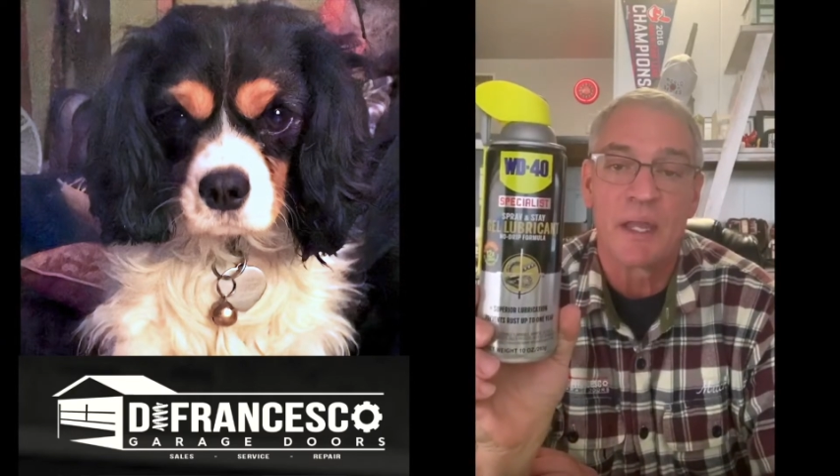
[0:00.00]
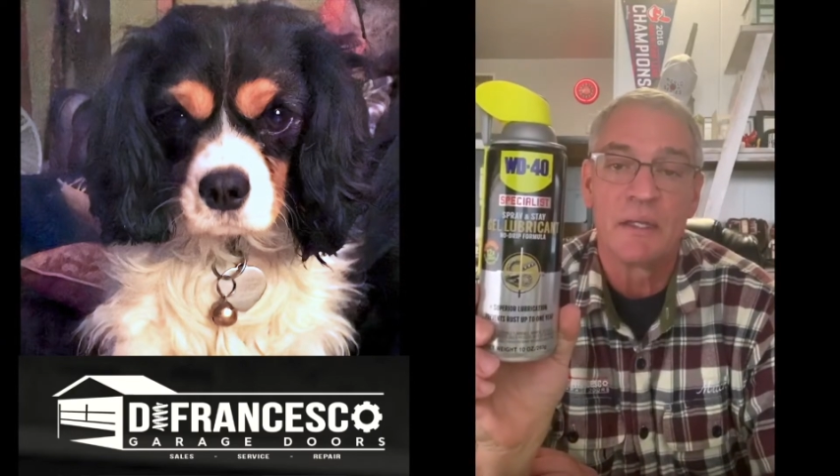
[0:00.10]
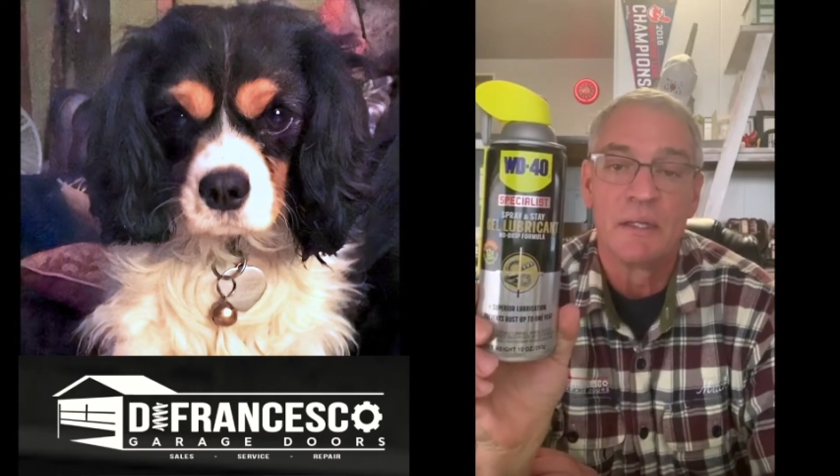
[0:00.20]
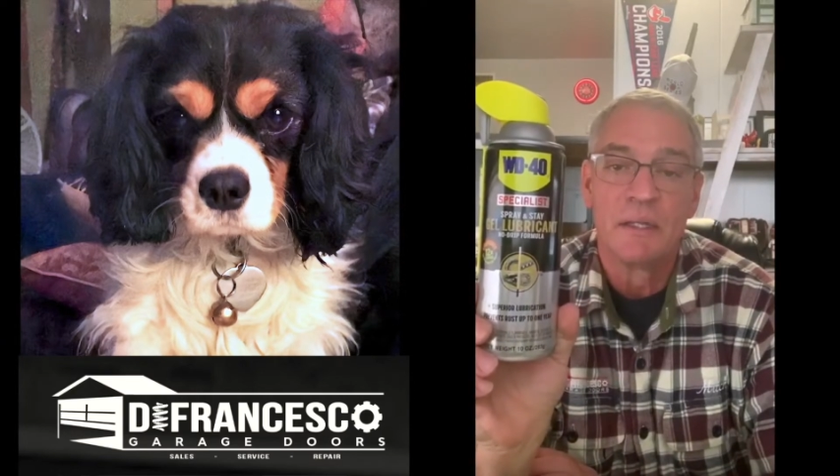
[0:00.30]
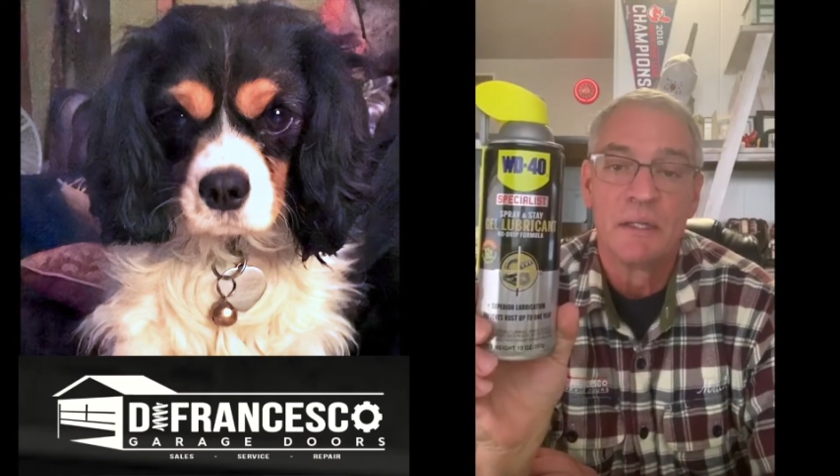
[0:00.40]

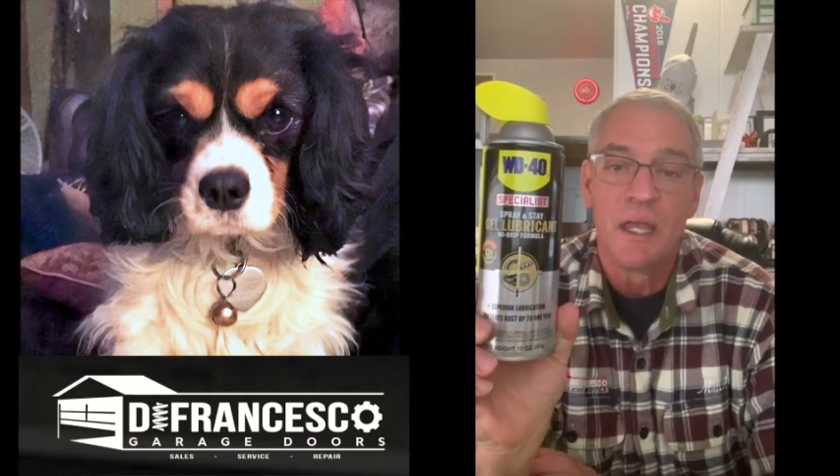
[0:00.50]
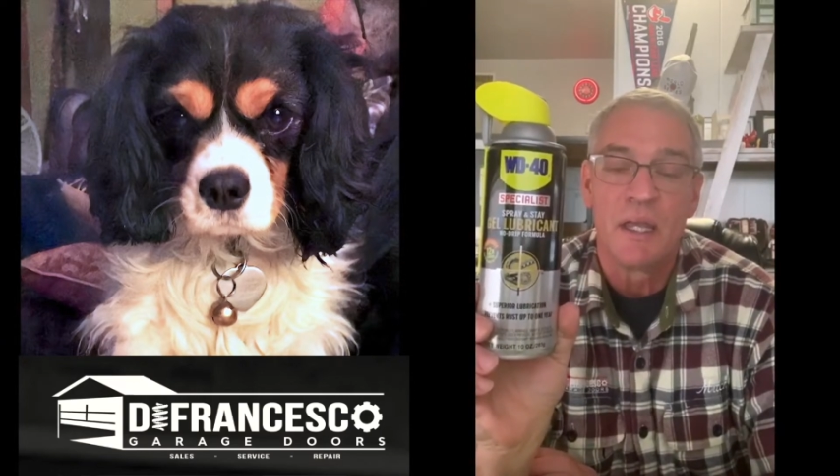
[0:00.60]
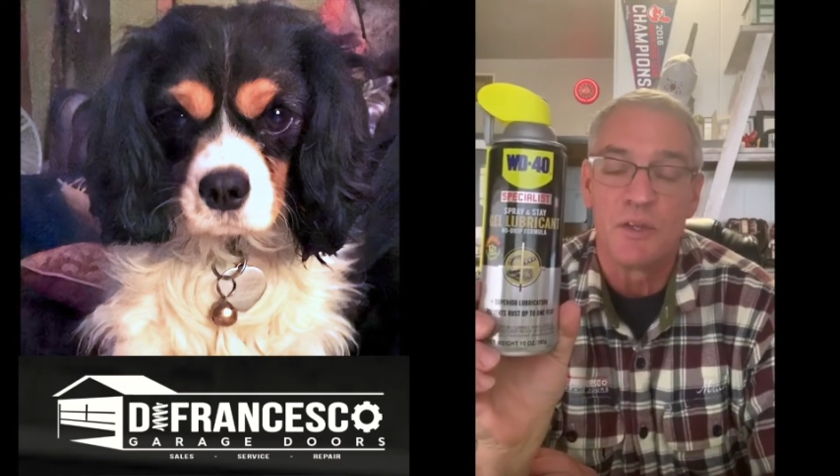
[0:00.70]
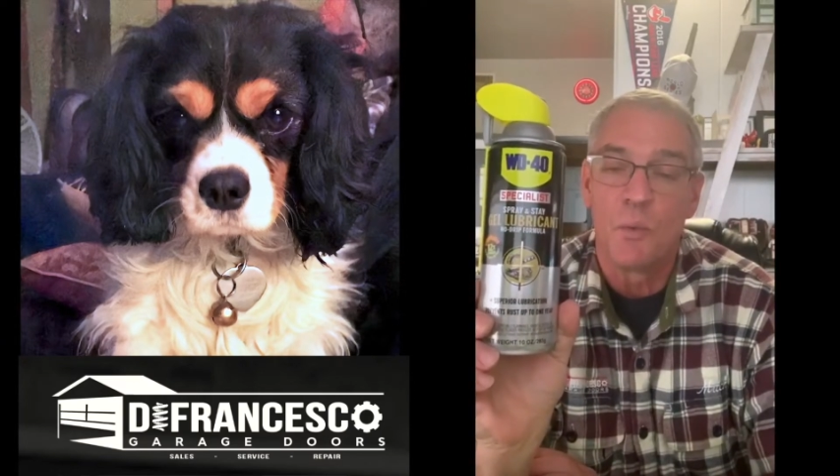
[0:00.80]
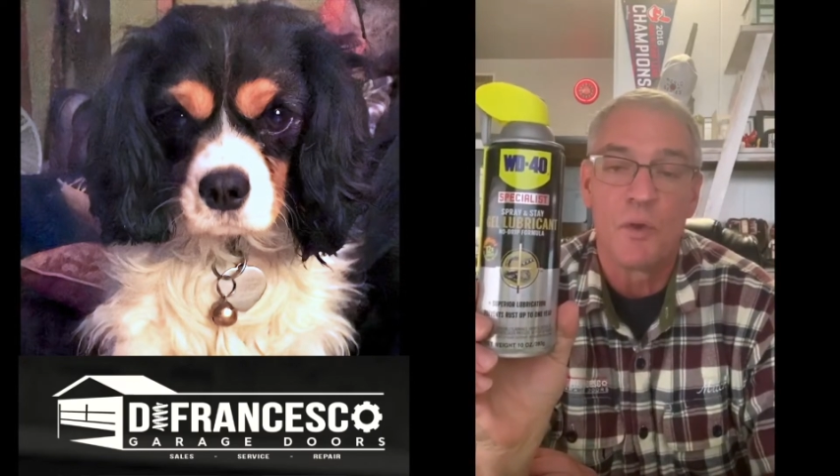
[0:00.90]

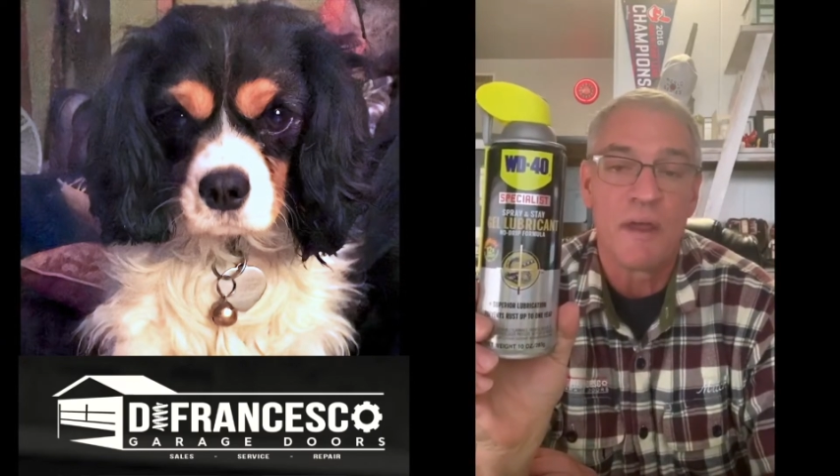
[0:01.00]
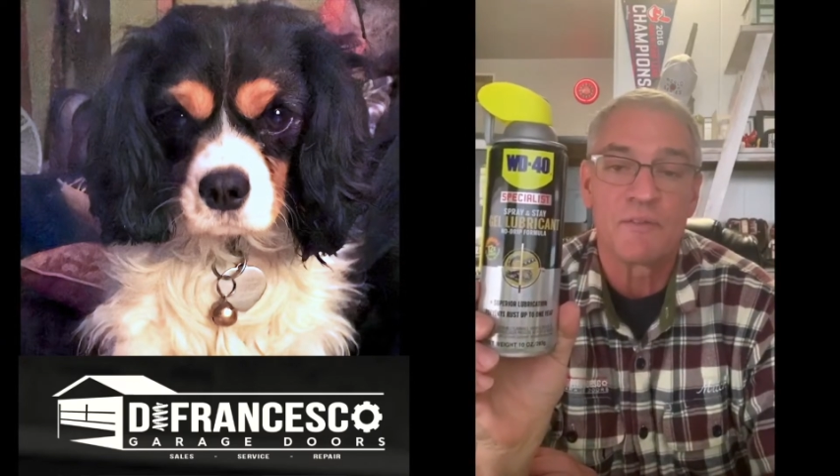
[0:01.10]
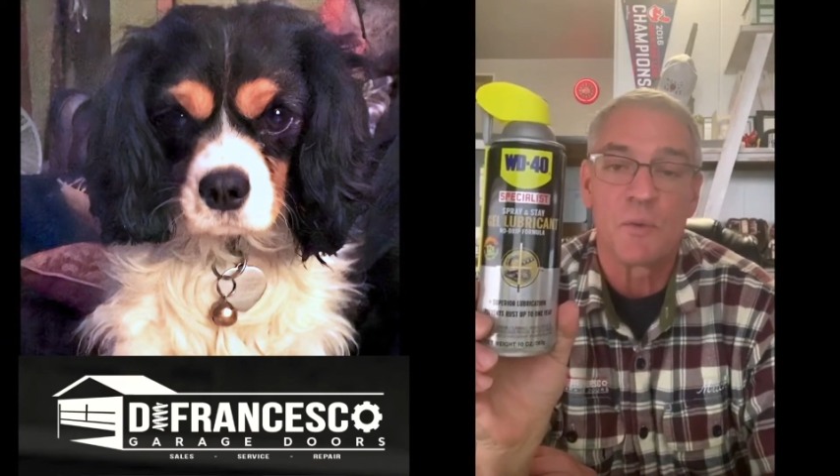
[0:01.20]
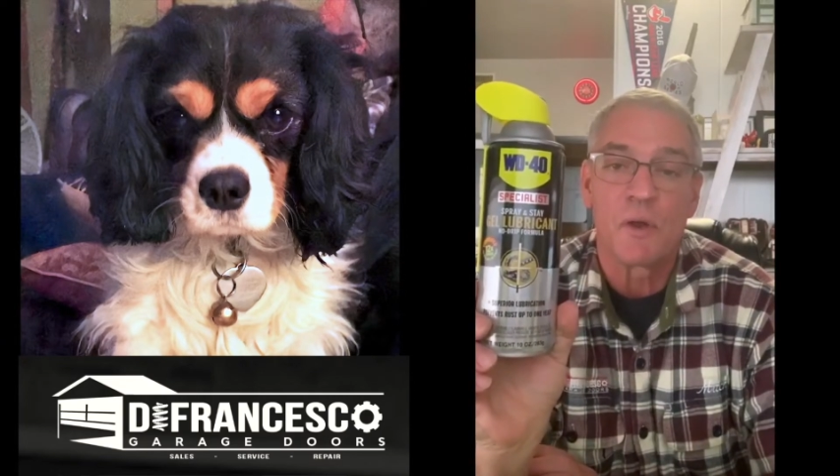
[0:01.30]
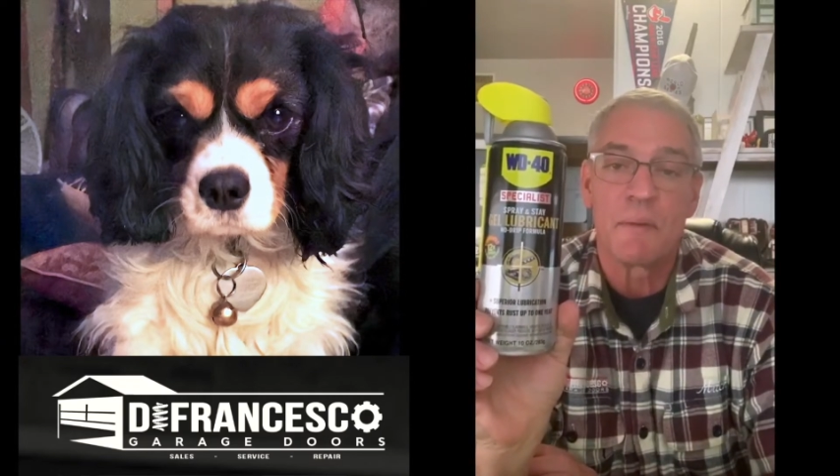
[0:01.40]
and you won't
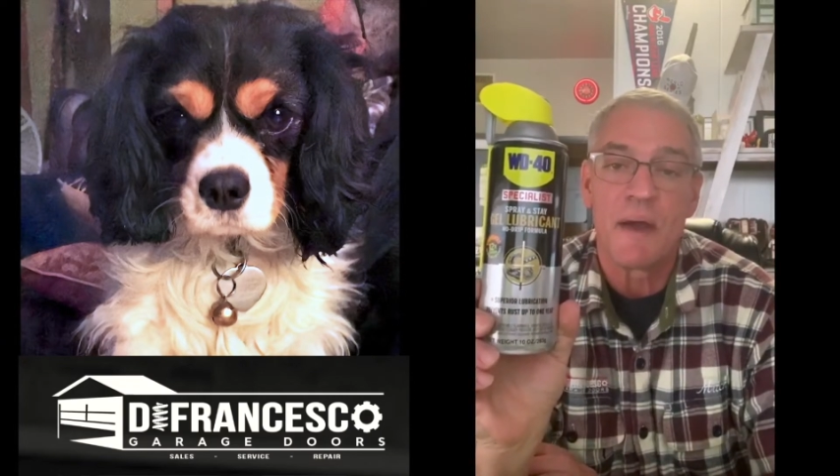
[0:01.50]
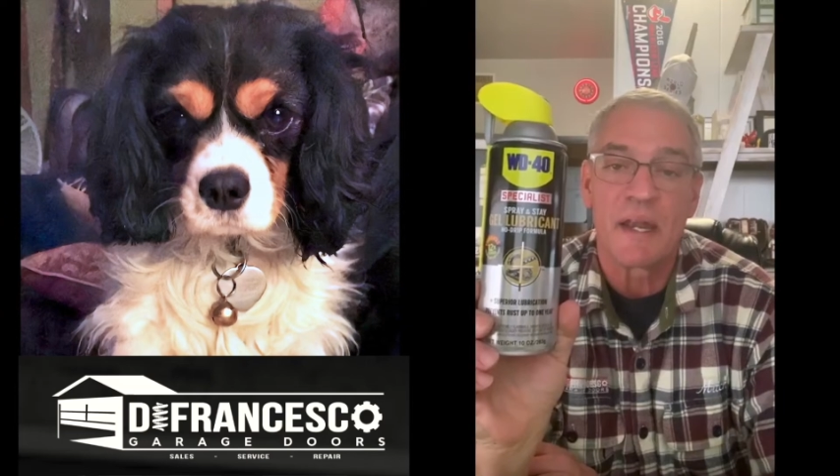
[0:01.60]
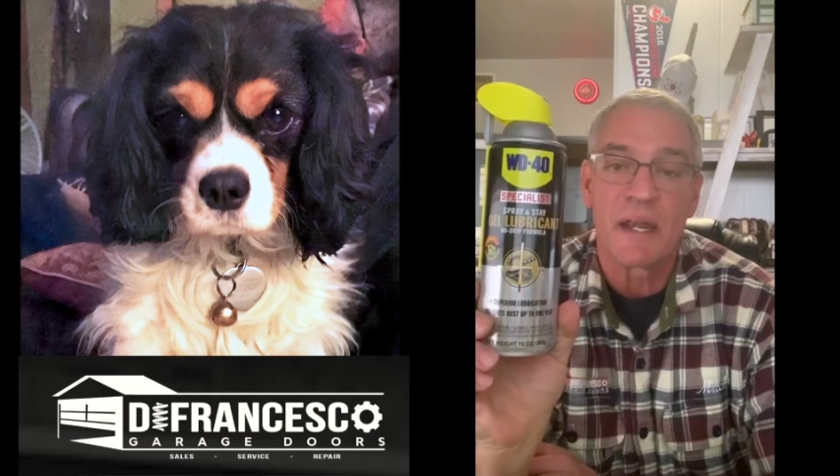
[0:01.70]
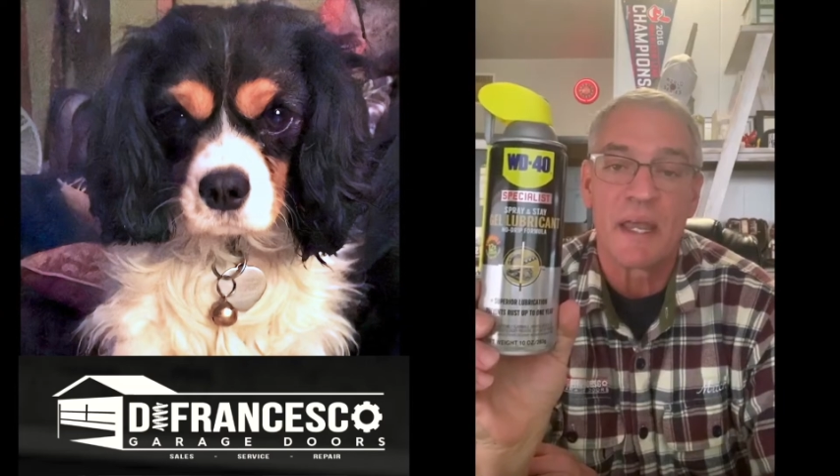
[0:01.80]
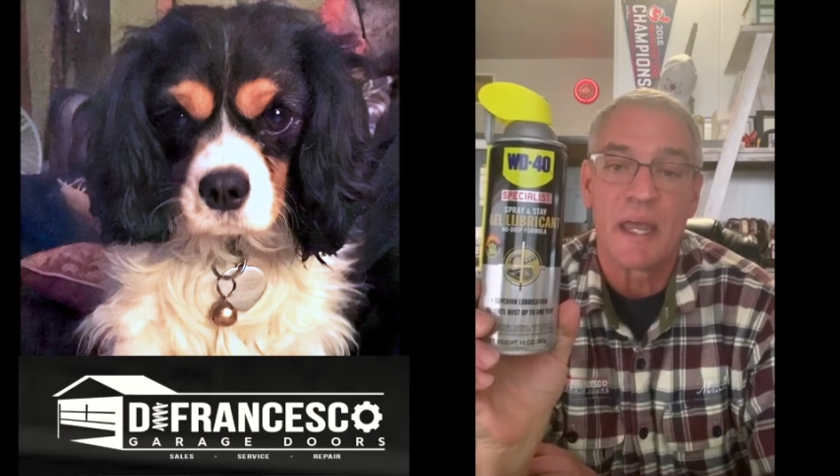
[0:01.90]
have to worry
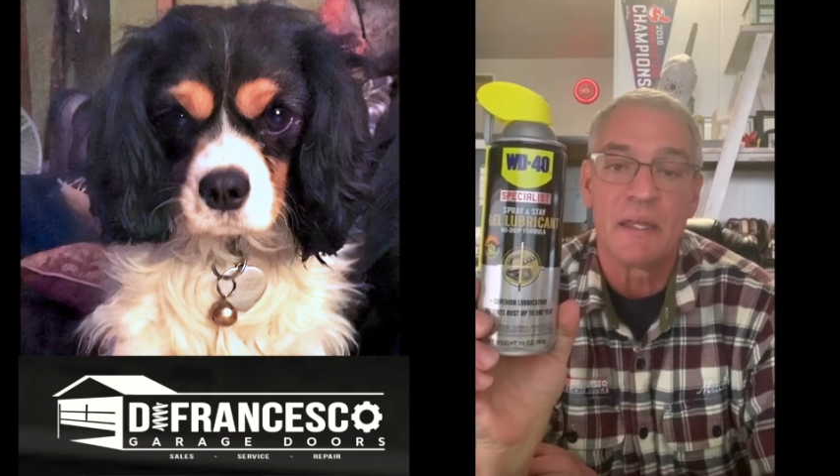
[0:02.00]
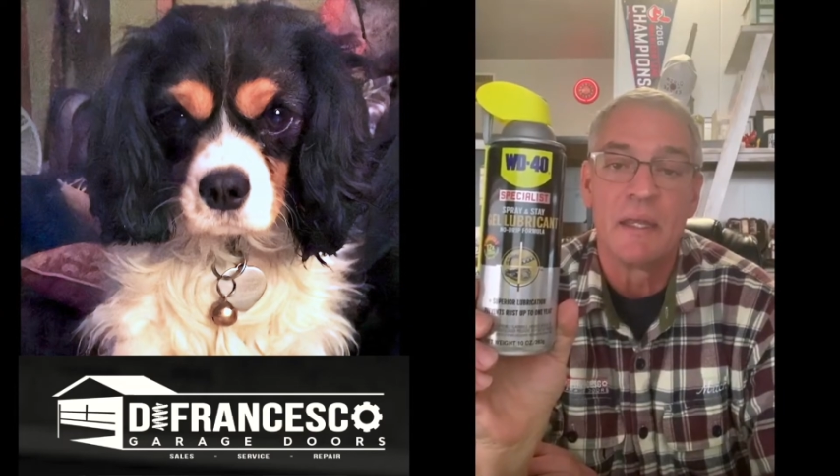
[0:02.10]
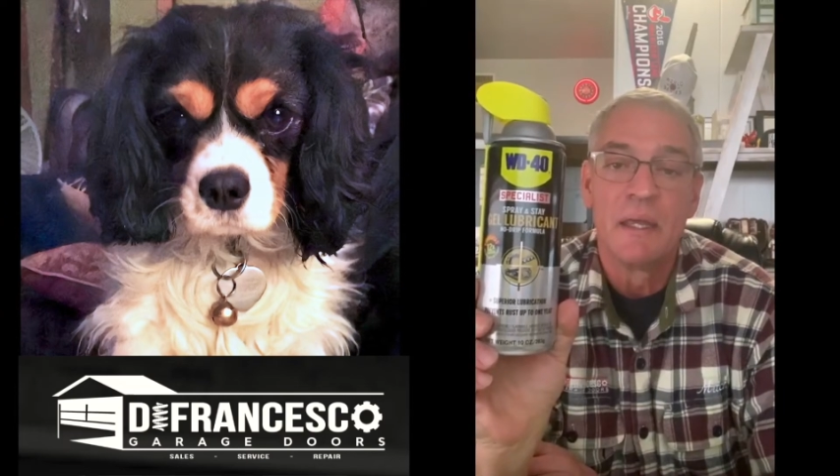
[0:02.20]
about it again.